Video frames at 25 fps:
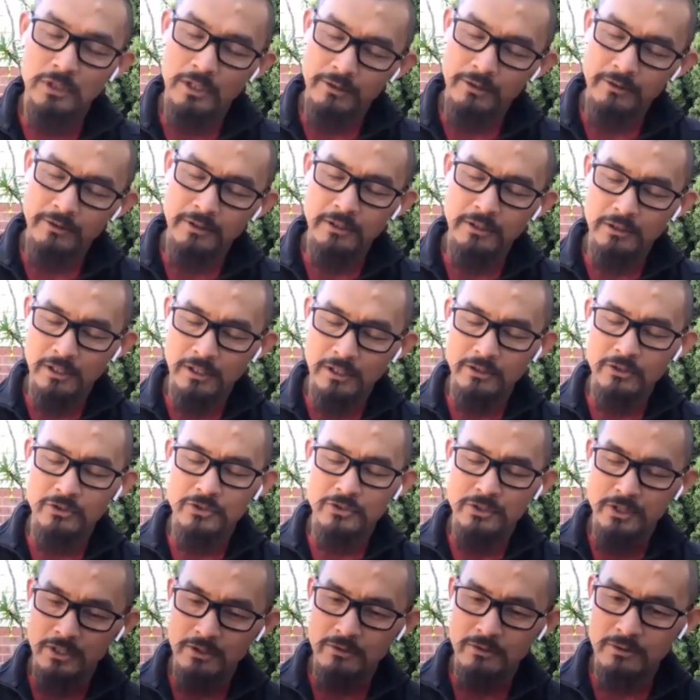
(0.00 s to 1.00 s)
I think, like
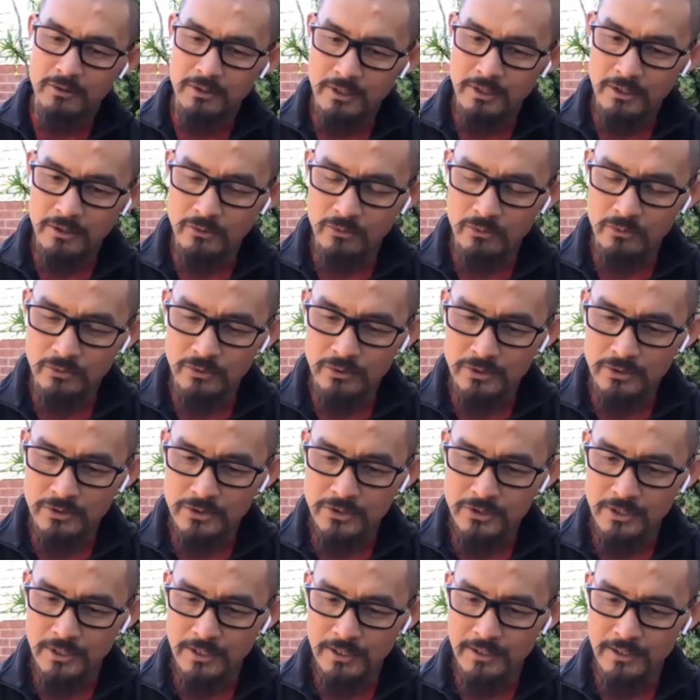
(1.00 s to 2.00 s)
you said, it
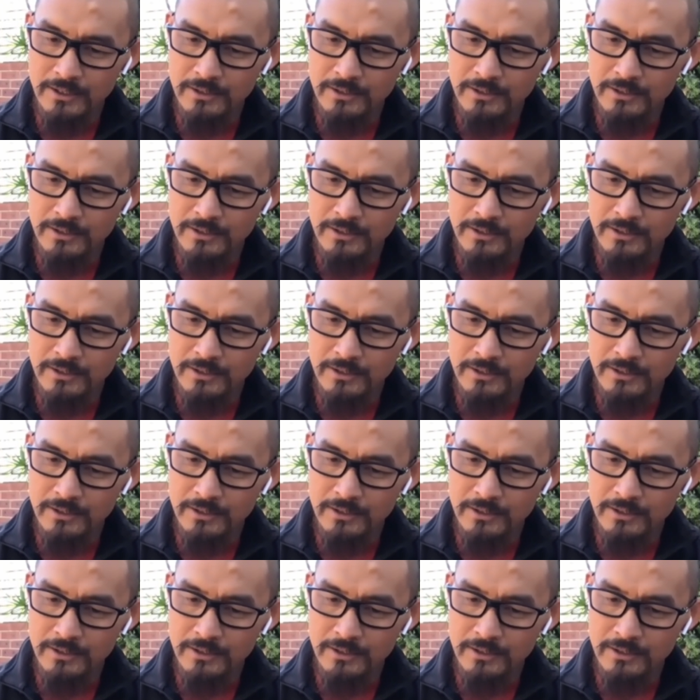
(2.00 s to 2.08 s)
was